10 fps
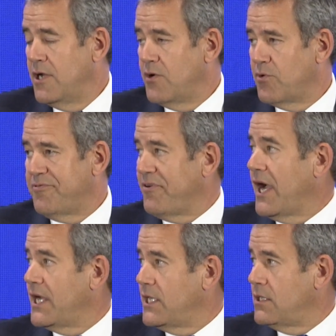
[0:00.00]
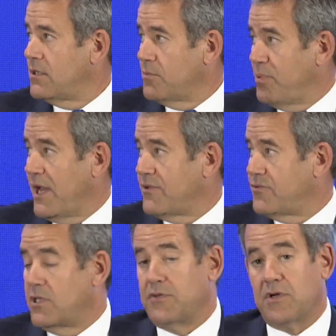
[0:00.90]
refining
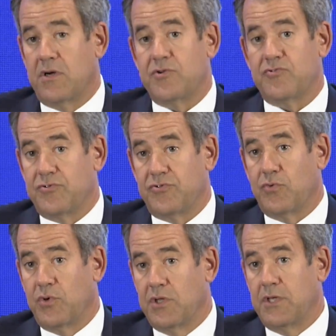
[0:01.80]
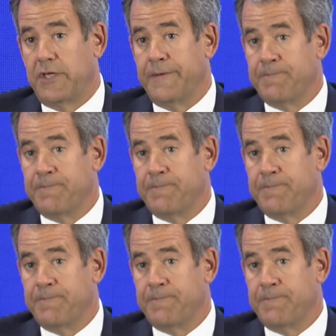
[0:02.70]
capacity in the country, so really